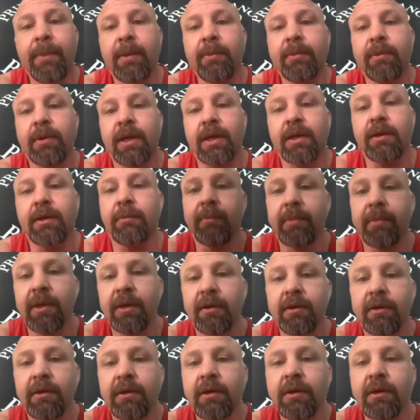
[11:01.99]
like
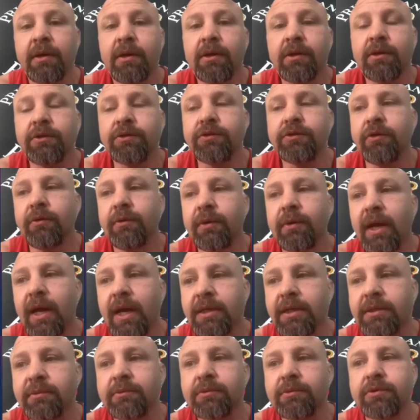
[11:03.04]
Amir doing what I
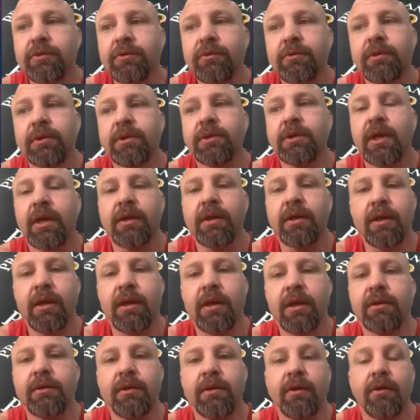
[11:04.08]
ask them to do, and, and,
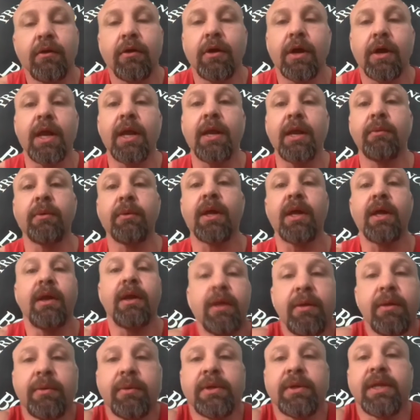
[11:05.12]
and or anyone
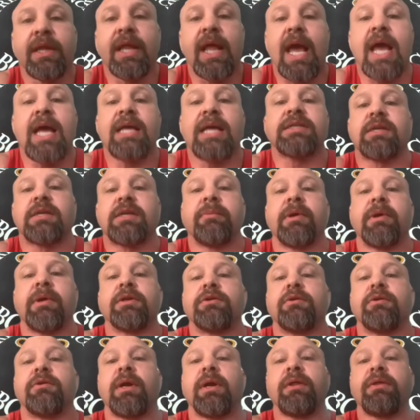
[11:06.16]
anyone that asks Amir to
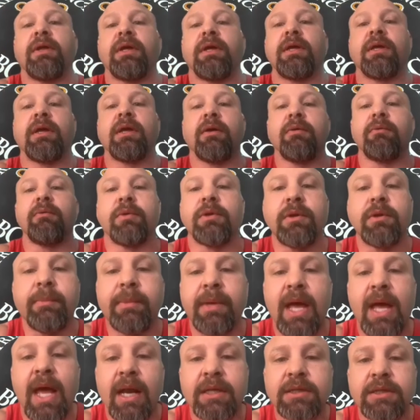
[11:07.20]
do anything, whether it be
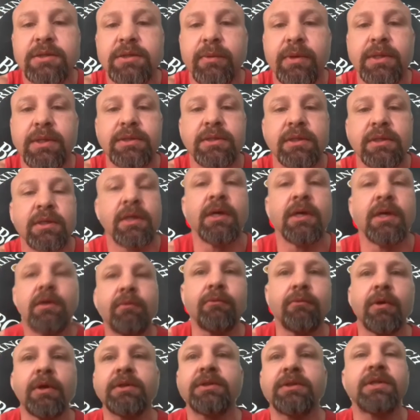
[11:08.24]
Alex Ariza
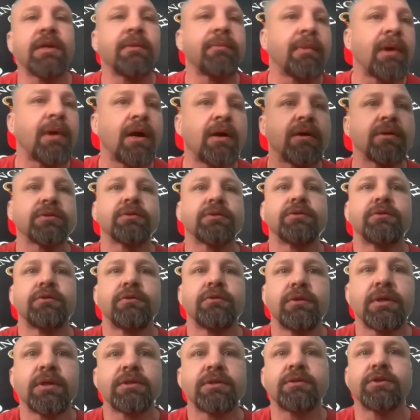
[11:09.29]
run ten miles or do
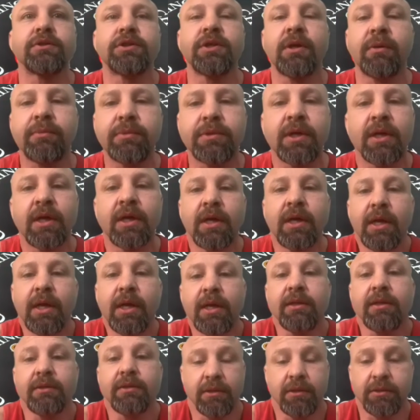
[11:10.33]
this or jump. He
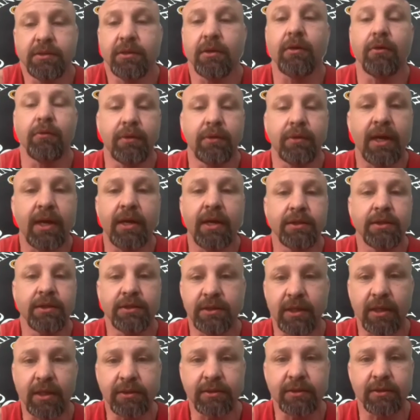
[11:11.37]
didn't. He's okay, and he just
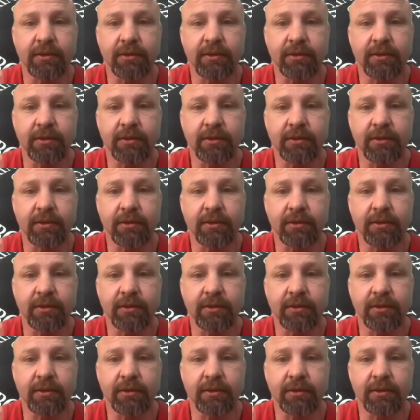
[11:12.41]
does it.